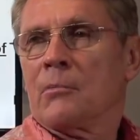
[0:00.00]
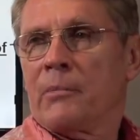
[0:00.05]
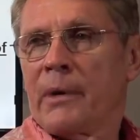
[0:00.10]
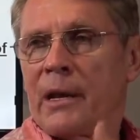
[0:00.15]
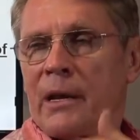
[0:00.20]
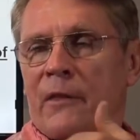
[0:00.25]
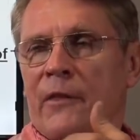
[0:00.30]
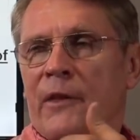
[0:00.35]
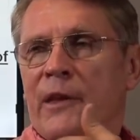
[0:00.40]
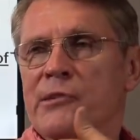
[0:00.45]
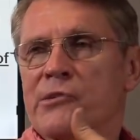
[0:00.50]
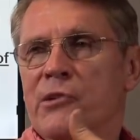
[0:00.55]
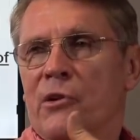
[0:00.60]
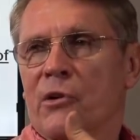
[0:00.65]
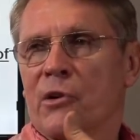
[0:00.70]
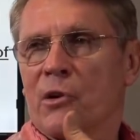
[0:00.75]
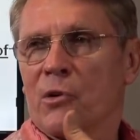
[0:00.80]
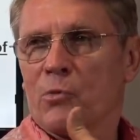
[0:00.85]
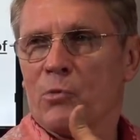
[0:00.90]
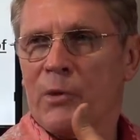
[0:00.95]
Many things
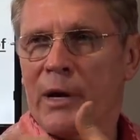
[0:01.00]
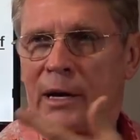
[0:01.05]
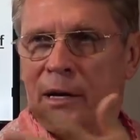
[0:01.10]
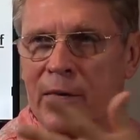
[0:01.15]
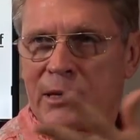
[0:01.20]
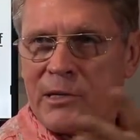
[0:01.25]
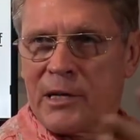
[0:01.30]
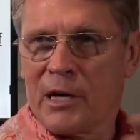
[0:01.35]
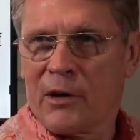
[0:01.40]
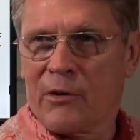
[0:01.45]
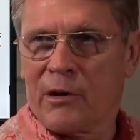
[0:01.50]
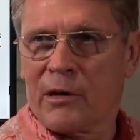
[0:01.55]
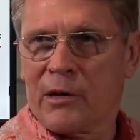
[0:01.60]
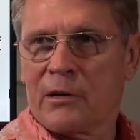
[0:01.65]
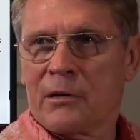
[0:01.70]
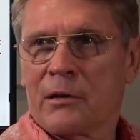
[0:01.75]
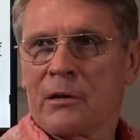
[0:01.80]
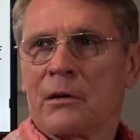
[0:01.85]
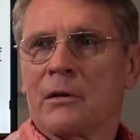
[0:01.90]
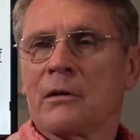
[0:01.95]
are hereditary.
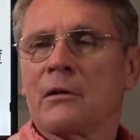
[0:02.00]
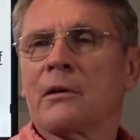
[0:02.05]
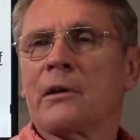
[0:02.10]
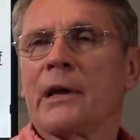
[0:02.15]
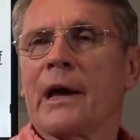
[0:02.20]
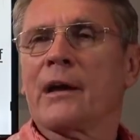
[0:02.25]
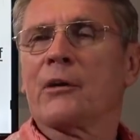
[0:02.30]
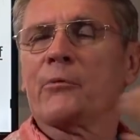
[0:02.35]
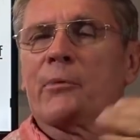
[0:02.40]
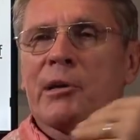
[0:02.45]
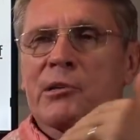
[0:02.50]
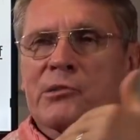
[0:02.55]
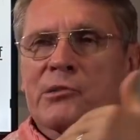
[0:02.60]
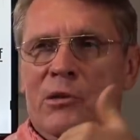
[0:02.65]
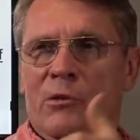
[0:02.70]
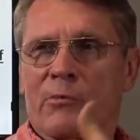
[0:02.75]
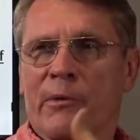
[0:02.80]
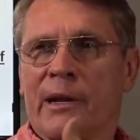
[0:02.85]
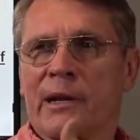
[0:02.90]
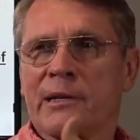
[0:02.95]
Diarrhea is
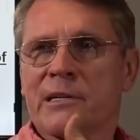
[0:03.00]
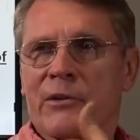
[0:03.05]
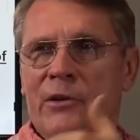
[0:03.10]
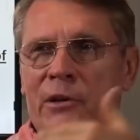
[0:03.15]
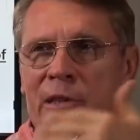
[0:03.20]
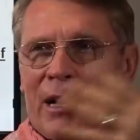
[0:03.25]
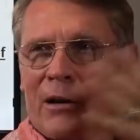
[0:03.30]
hereditary,